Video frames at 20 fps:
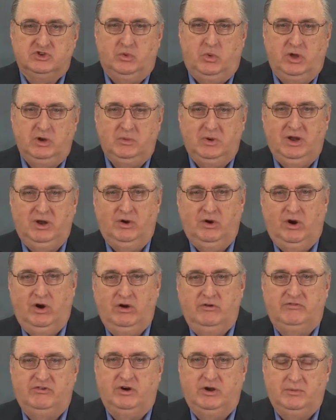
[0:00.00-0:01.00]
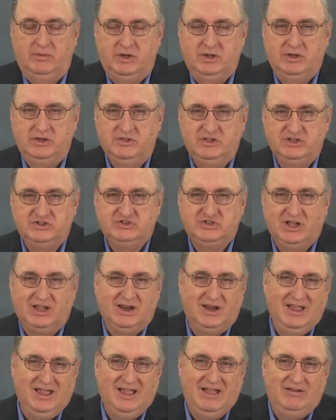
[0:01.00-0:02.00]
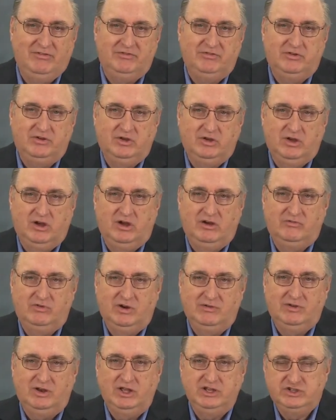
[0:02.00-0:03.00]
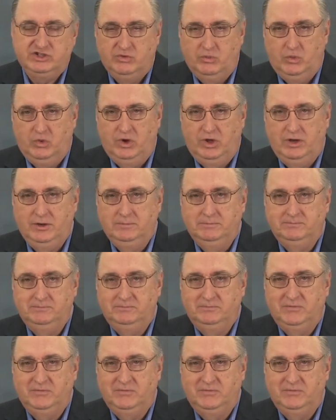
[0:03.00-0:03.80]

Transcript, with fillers: So, what do we learn from this second half of Revelation 1?